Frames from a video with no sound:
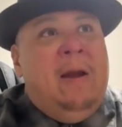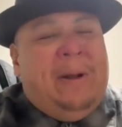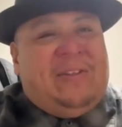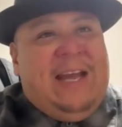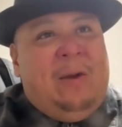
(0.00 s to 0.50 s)

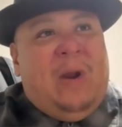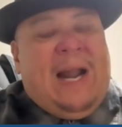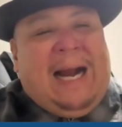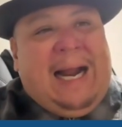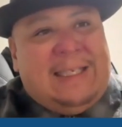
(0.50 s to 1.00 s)
But then when
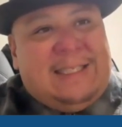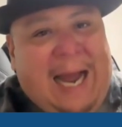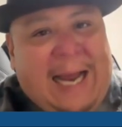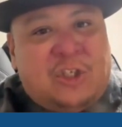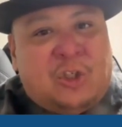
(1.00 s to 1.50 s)
I got into
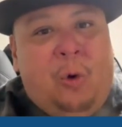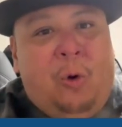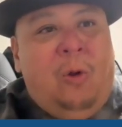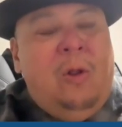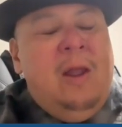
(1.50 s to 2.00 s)
high
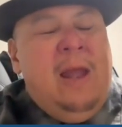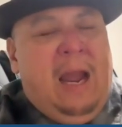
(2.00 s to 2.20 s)
school